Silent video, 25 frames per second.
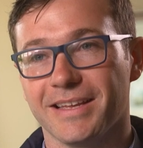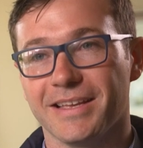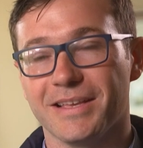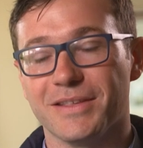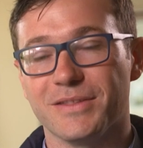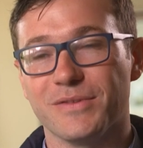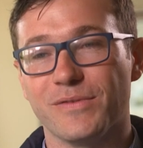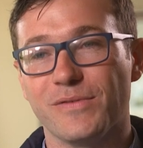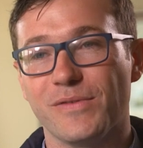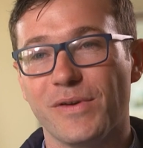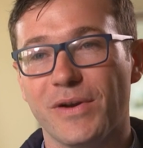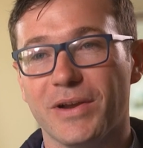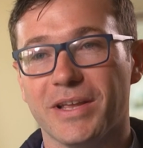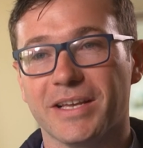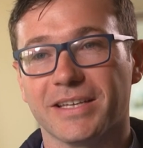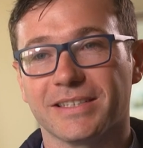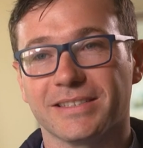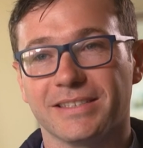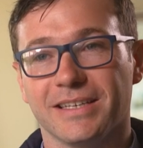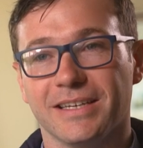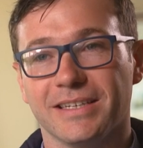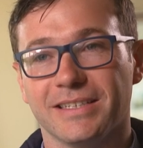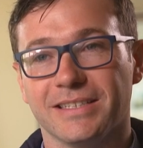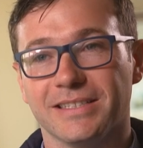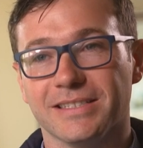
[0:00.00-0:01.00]
yeah he's a very
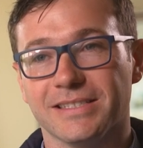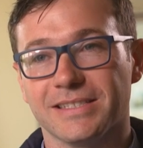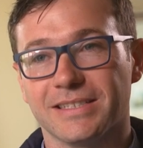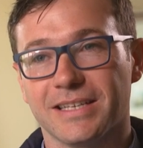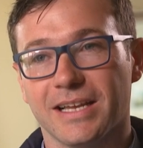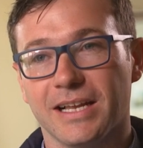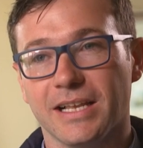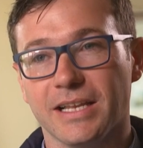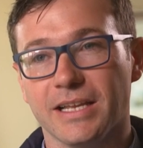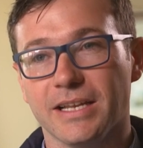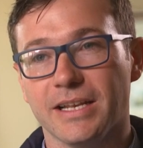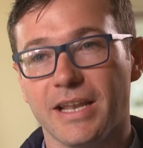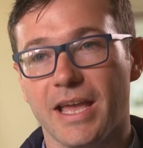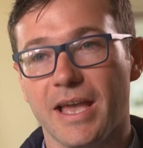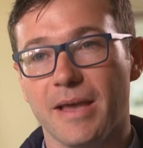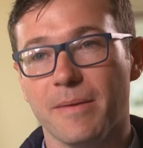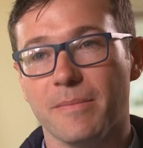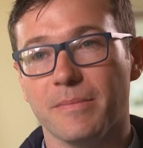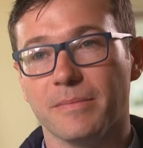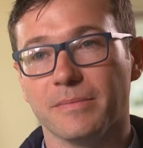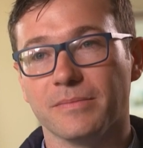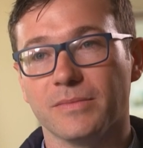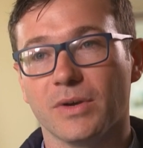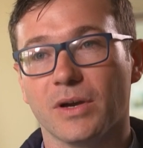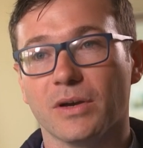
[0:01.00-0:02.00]
exciting stallion.
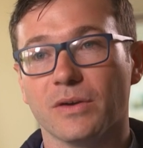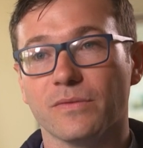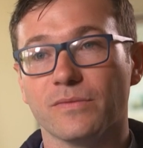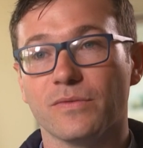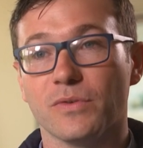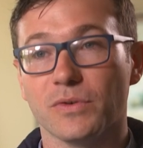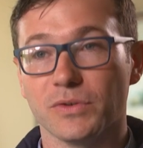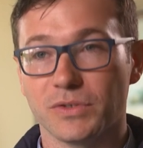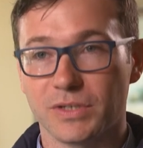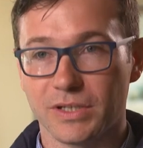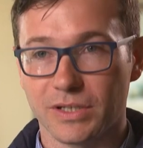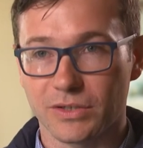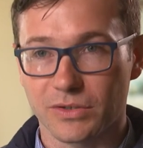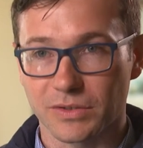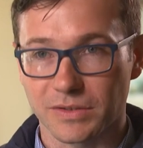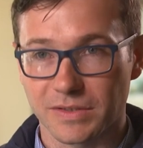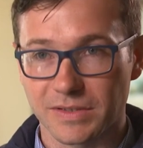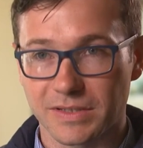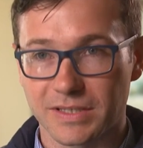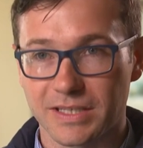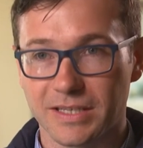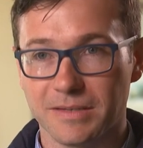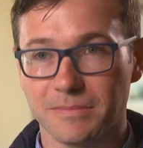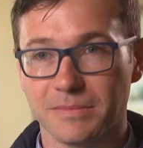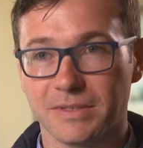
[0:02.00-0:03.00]
Um, unfortunately, you
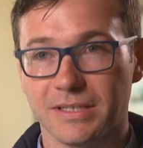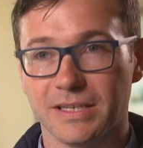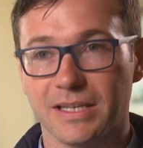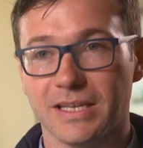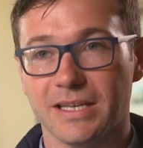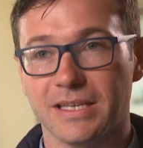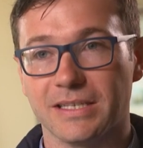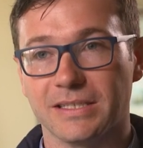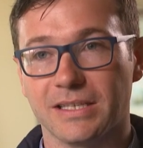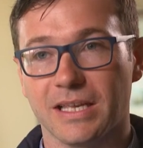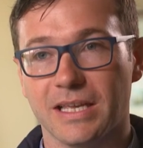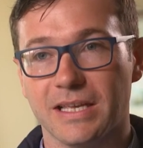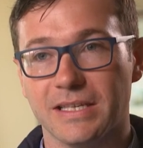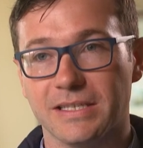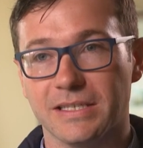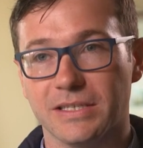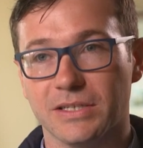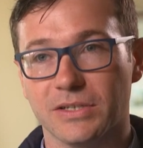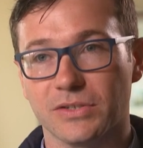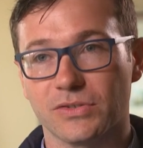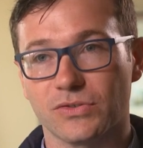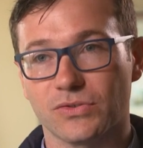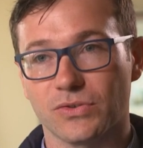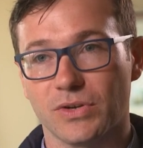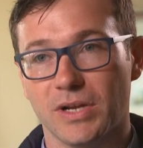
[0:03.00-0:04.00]
couldn't see him today. He's, he's
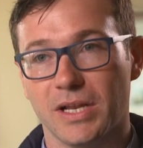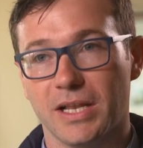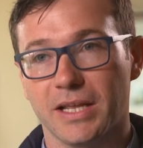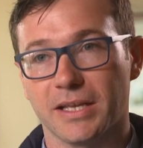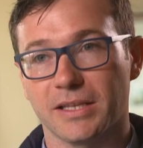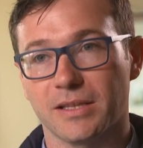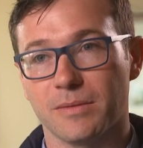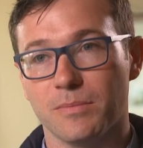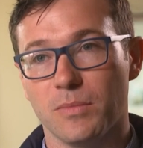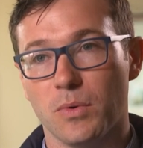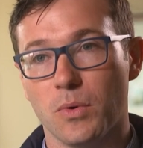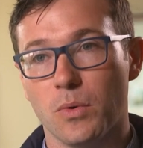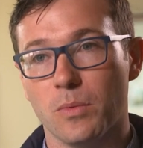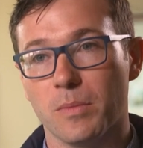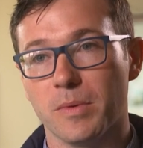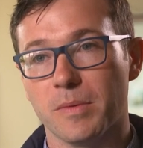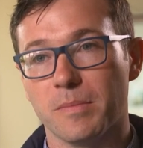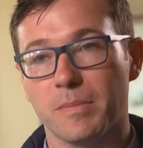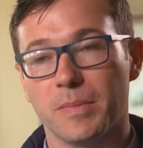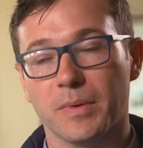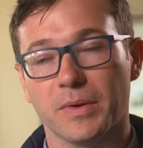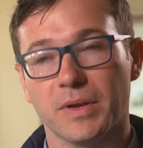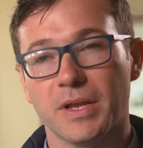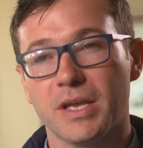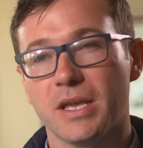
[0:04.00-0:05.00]
in Australia at the
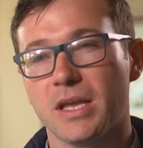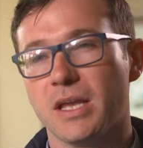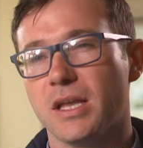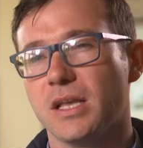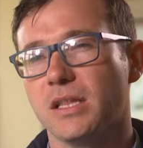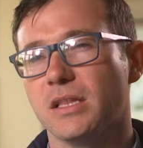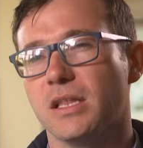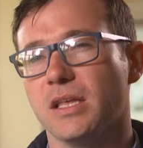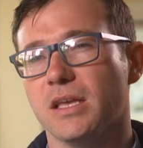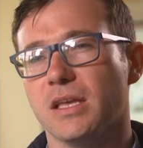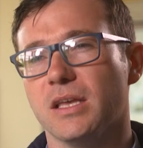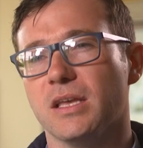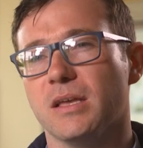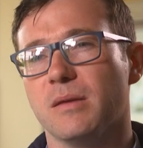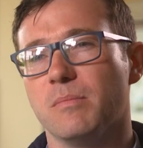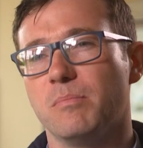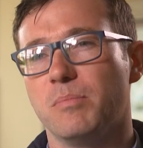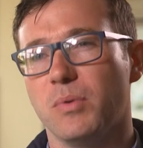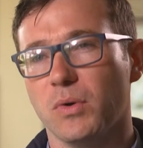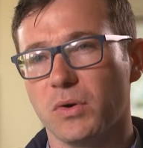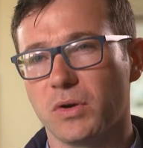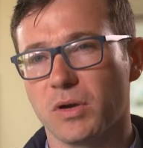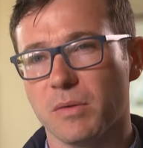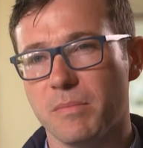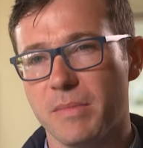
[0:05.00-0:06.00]
moment, but the
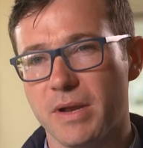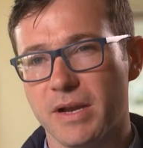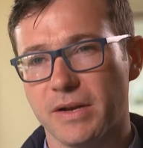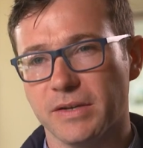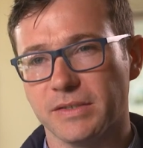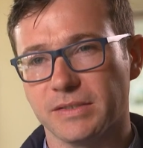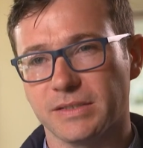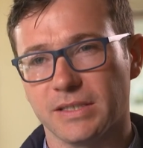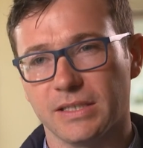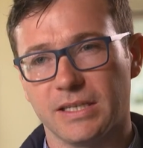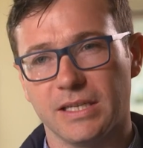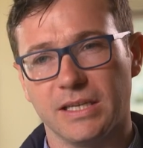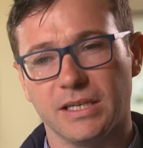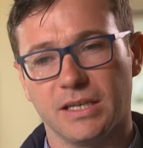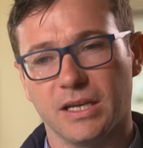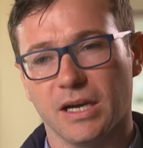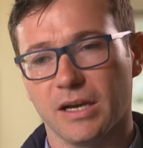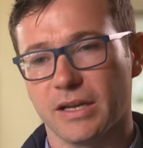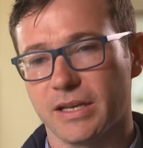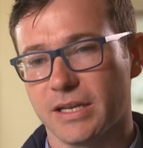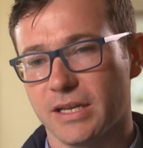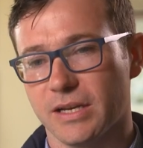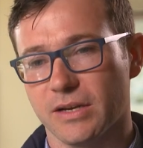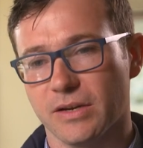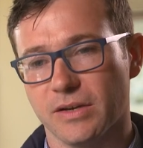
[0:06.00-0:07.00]
book of mares that he
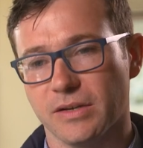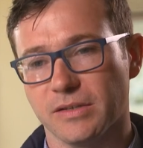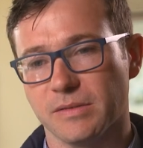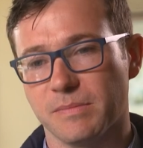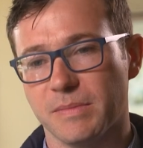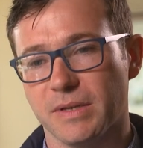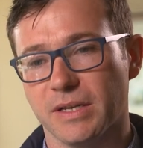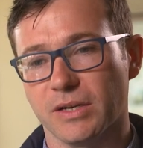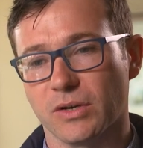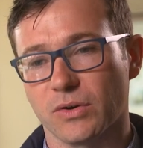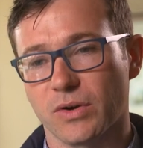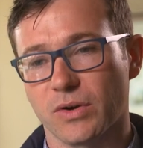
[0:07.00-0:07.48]
got here has been